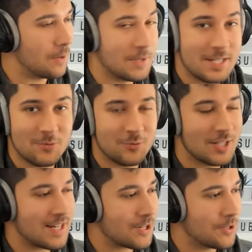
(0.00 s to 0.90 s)
well, which is
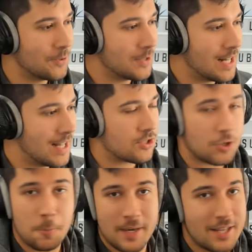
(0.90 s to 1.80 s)
really cool.
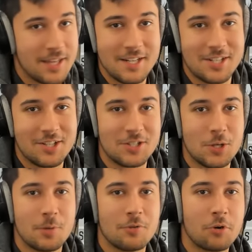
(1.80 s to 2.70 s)
So many things you can
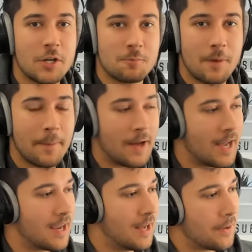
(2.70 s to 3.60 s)
do with a Raspberry
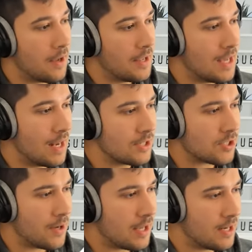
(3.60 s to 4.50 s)
Pi. But yeah,
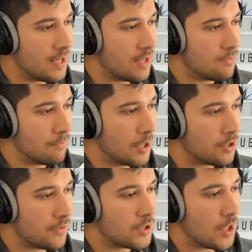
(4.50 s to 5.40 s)
let's go ahead and get
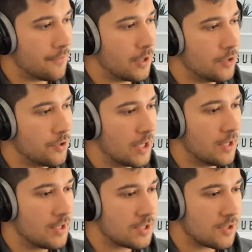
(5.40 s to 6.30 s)
Minecraft Java
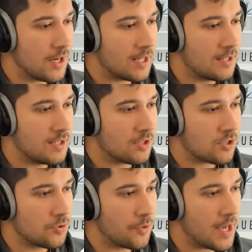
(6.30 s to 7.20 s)
Lunar. Let's go ahead and
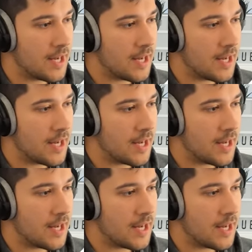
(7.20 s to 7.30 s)
install